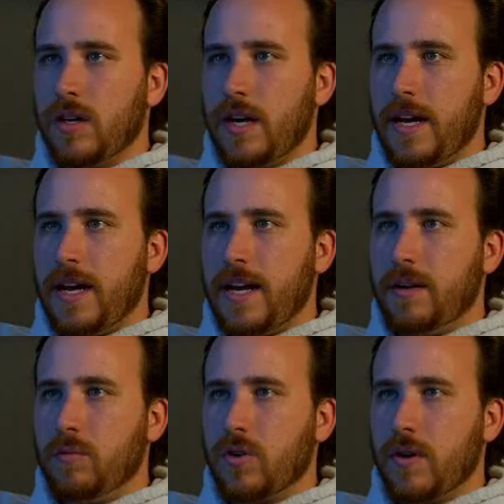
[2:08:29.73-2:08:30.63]

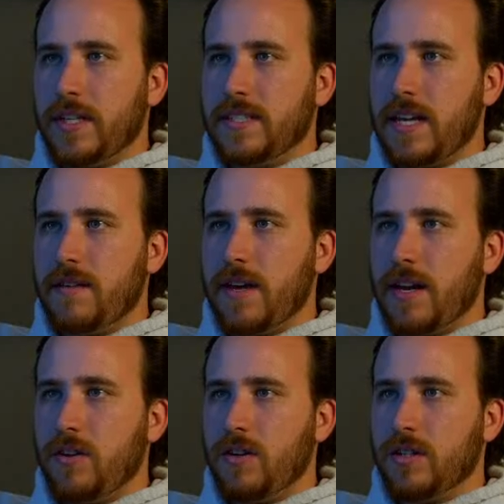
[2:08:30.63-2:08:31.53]
And we'll go ahead and save that
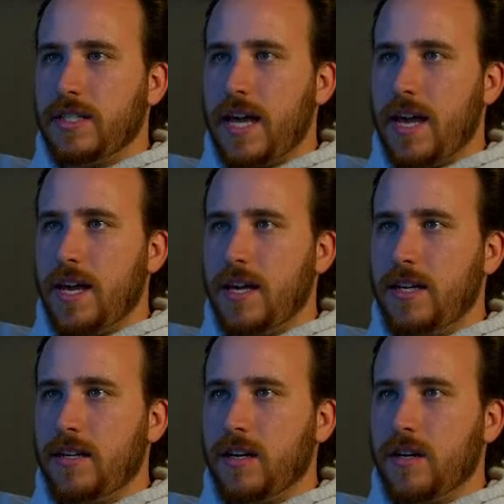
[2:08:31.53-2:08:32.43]
under 10
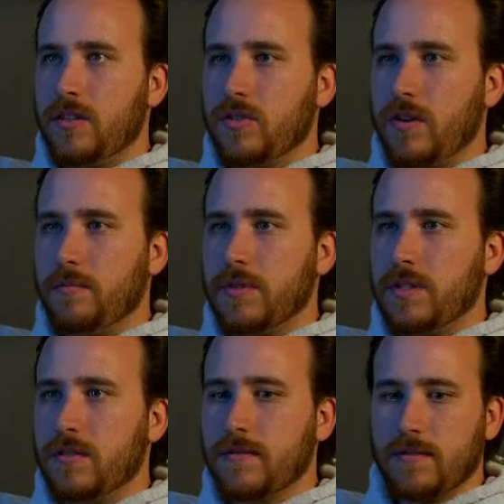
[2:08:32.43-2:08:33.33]
and then under
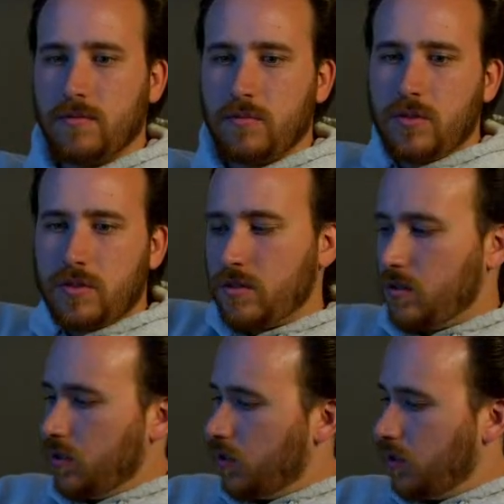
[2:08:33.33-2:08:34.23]
scripts. We'll
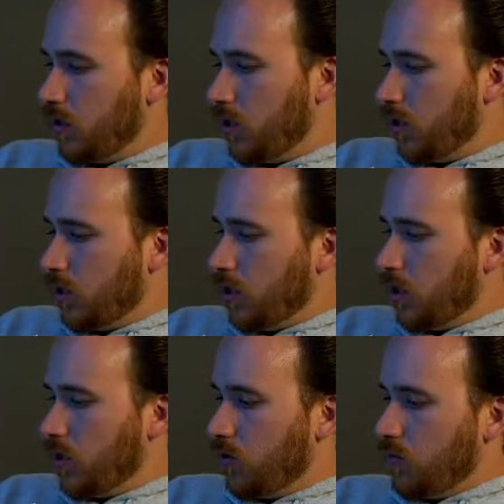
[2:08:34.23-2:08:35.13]
just
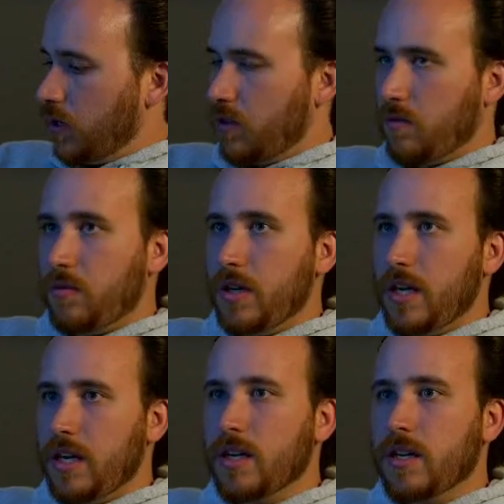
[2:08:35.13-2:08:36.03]

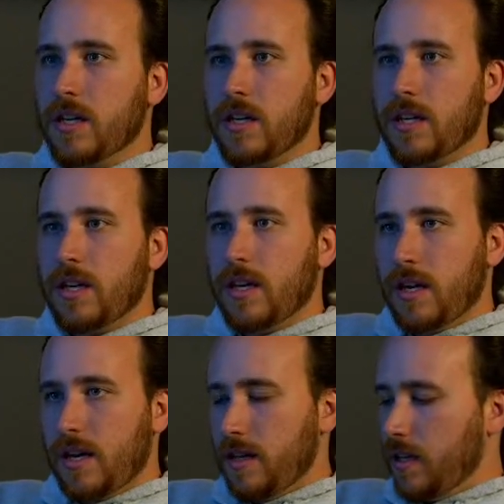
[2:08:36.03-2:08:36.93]
23
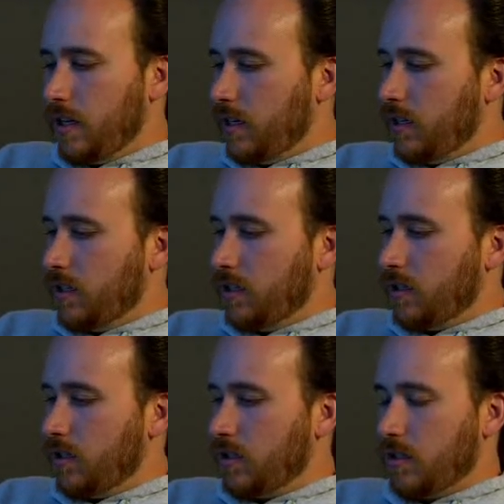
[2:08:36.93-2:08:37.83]
and then
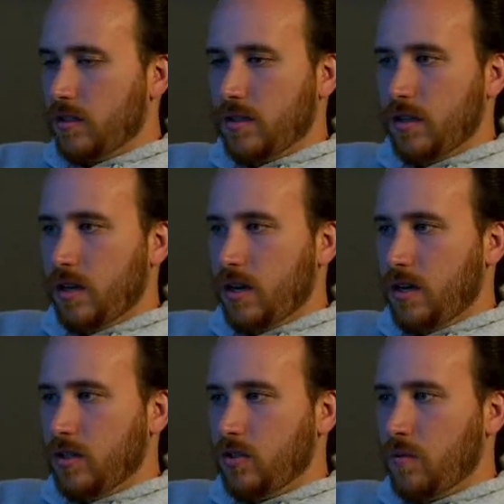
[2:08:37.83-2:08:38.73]

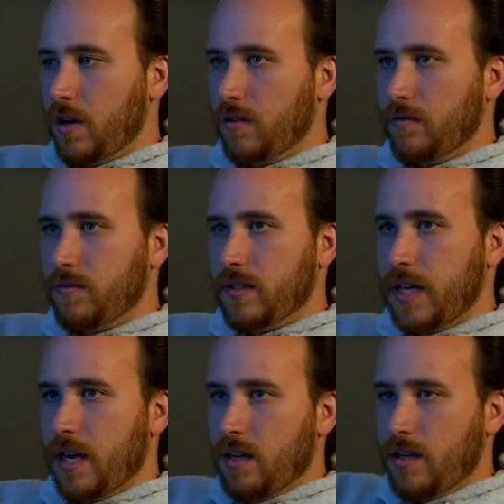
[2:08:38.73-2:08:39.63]
12,
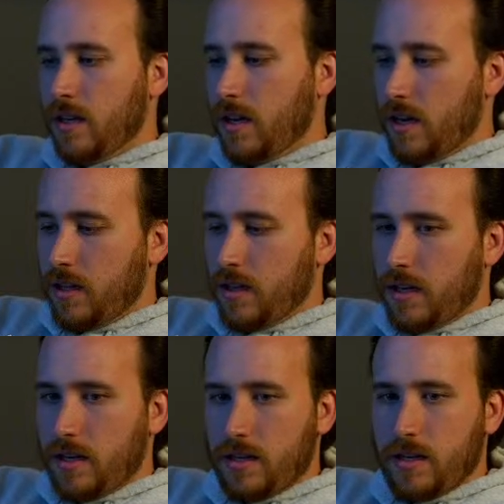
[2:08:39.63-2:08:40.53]
10, and
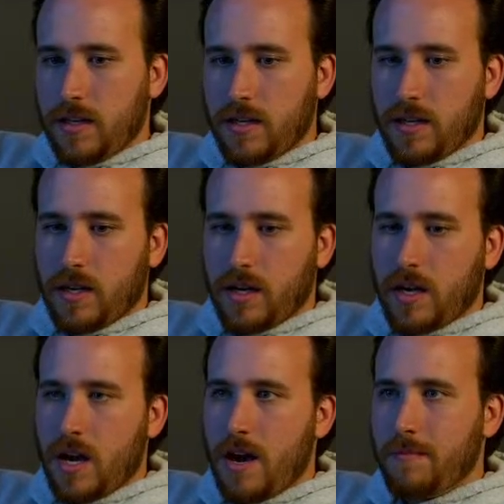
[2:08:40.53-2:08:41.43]
then
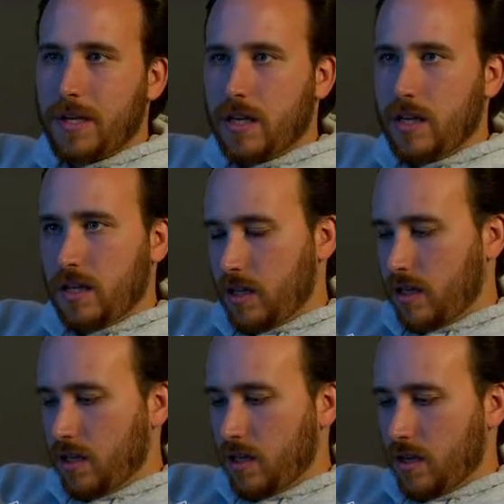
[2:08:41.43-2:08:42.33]
comp
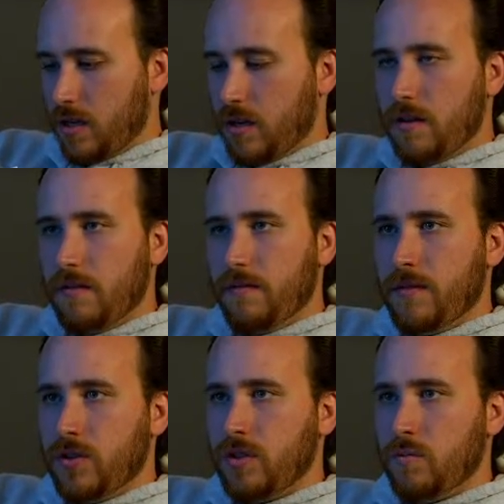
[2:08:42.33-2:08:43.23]

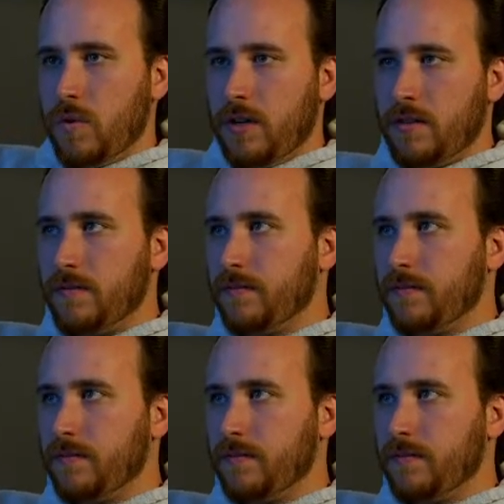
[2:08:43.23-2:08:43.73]
version 1.